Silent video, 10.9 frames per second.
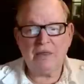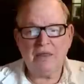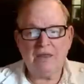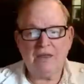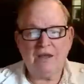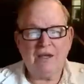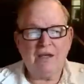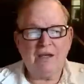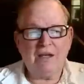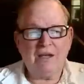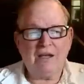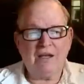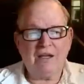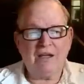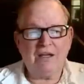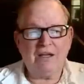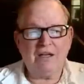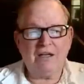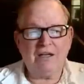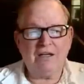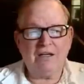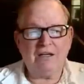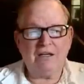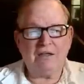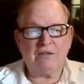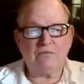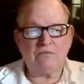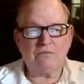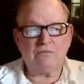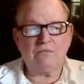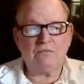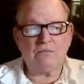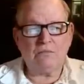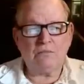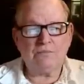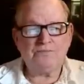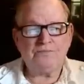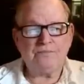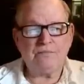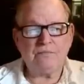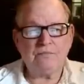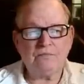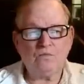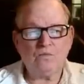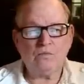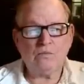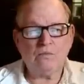(not speaking)